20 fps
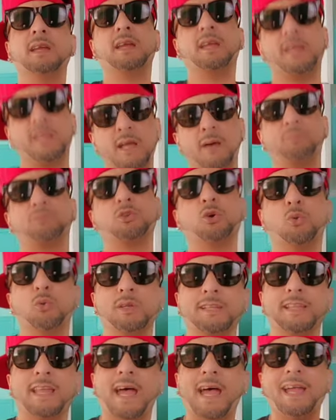And I'm
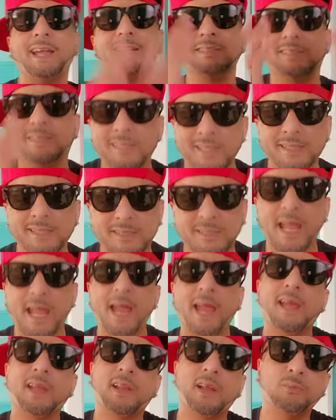doing that, did
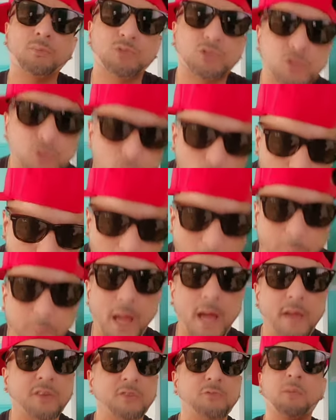that, and I'm super
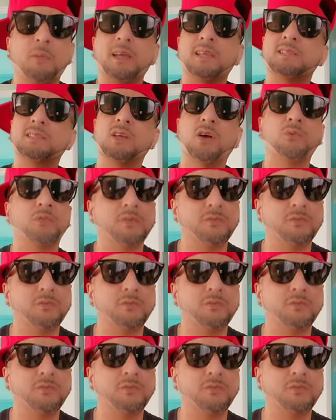proud of myself.